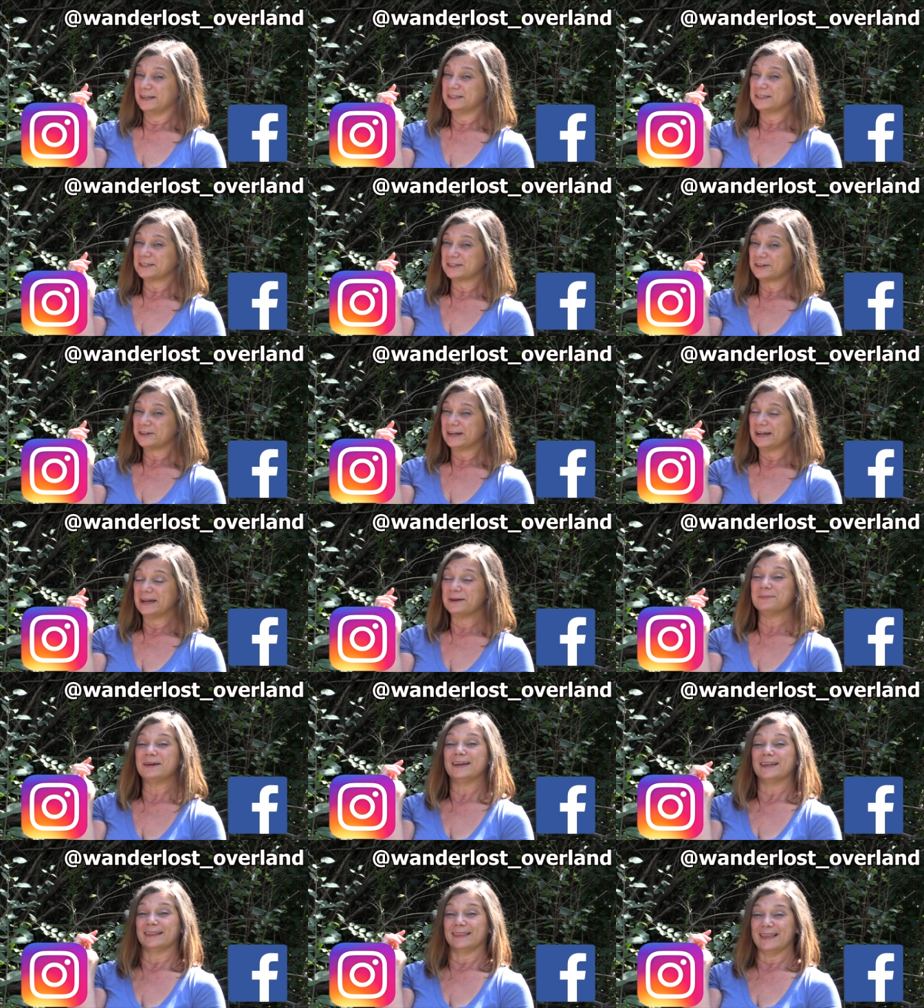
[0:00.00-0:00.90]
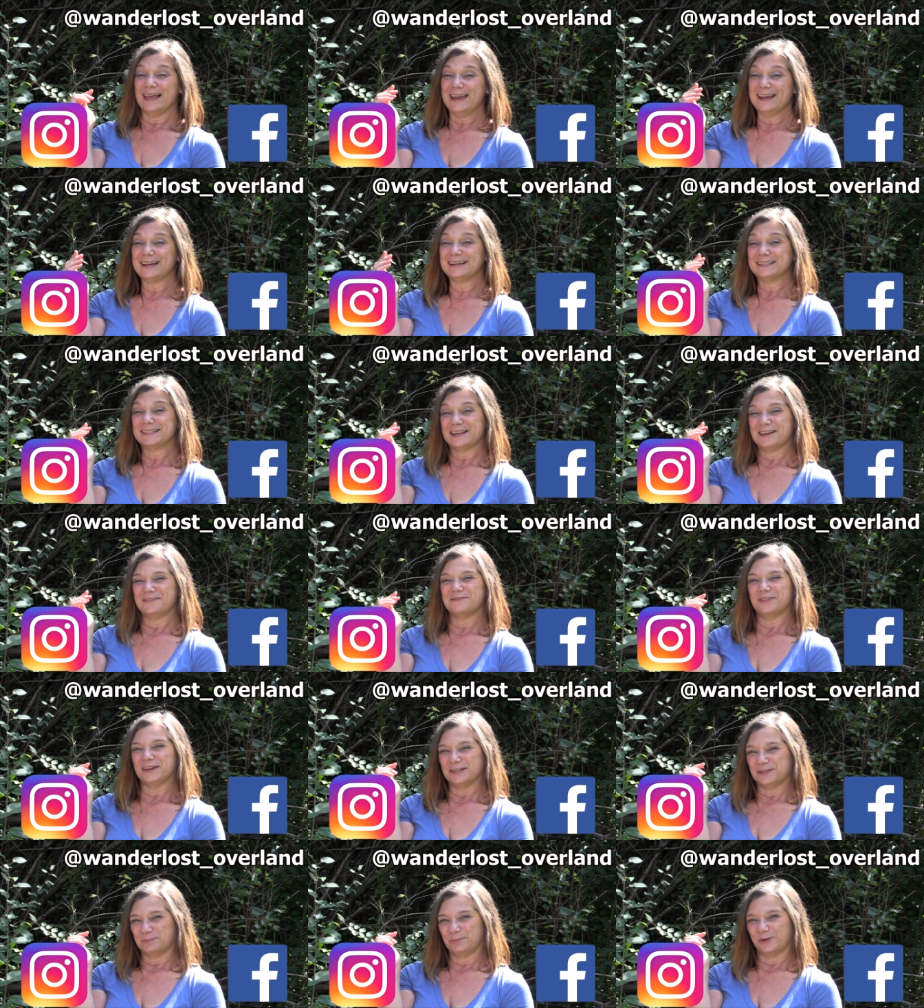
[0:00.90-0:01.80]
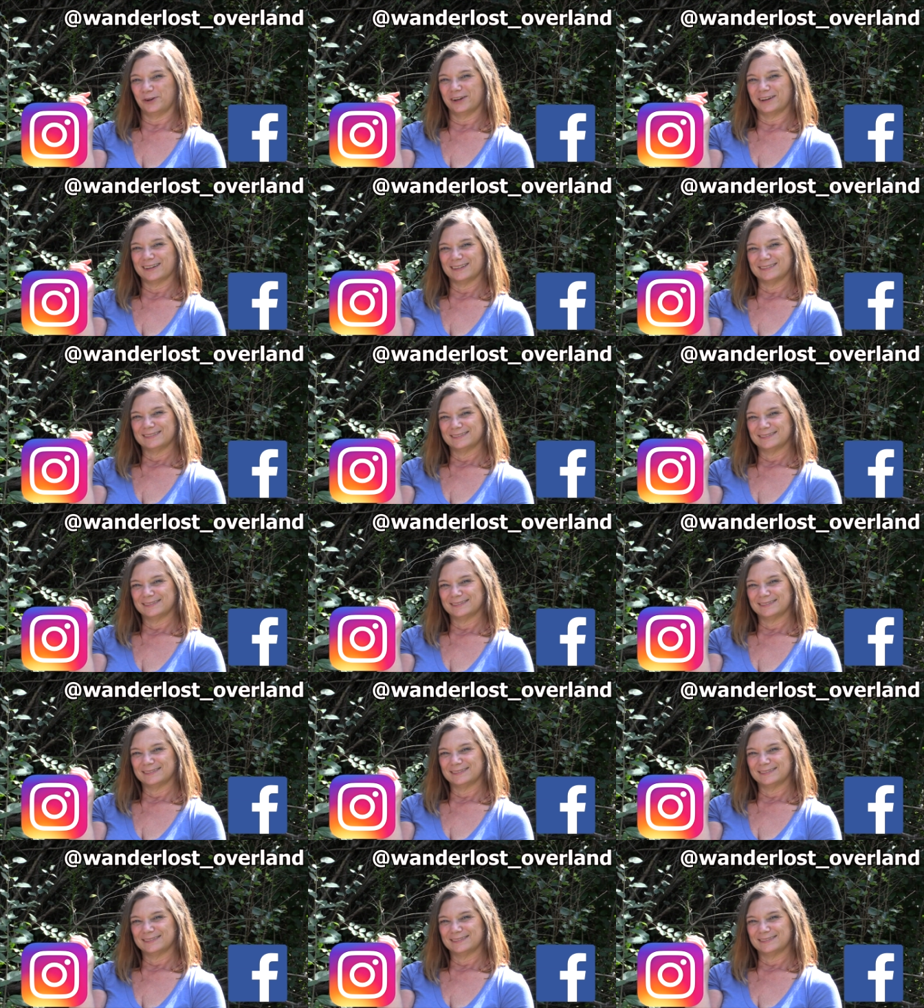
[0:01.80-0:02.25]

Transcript: Instagram, and like us on Facebook.